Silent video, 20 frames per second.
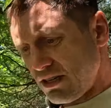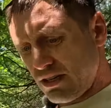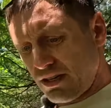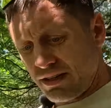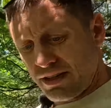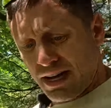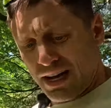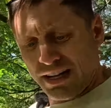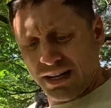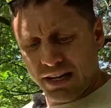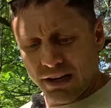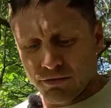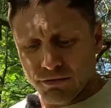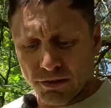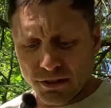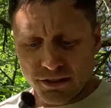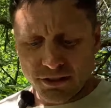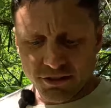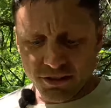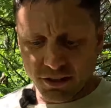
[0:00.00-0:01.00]
Not
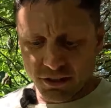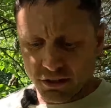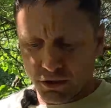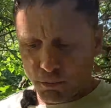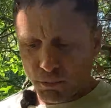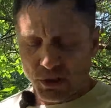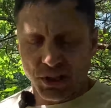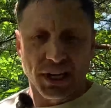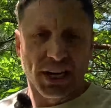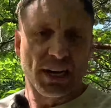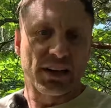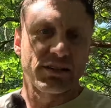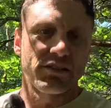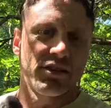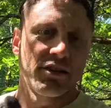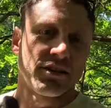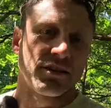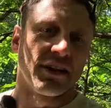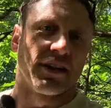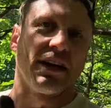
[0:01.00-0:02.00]
every single
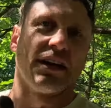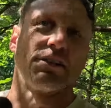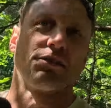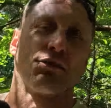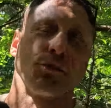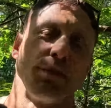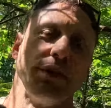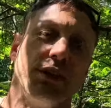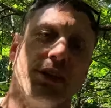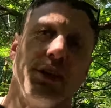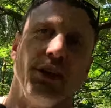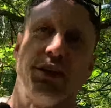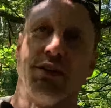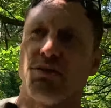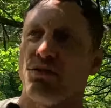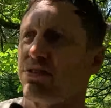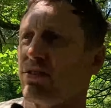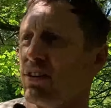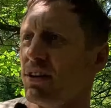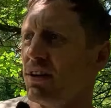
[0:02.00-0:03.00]
plant that has 3
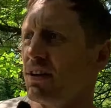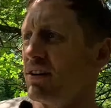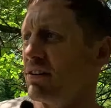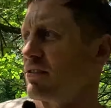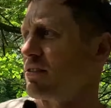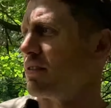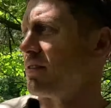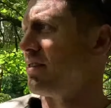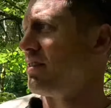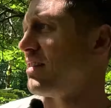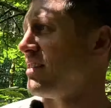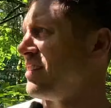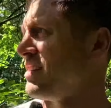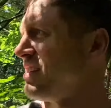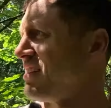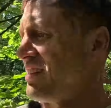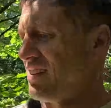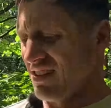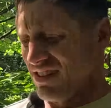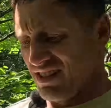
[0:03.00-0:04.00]
leaves is
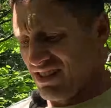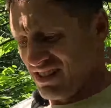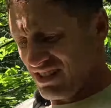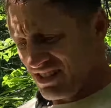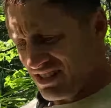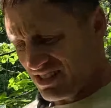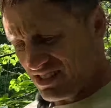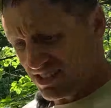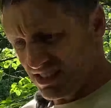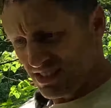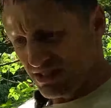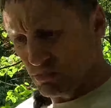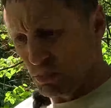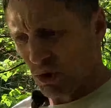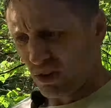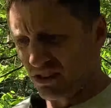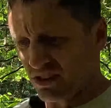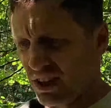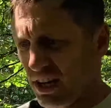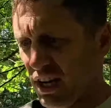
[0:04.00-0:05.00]

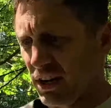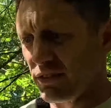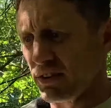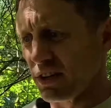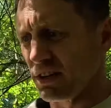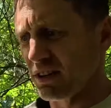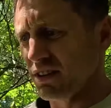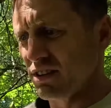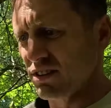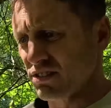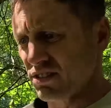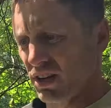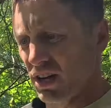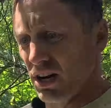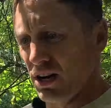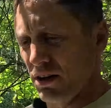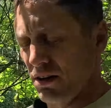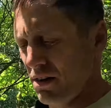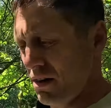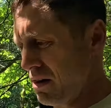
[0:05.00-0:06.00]
poison ivy.
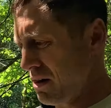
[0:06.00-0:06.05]
So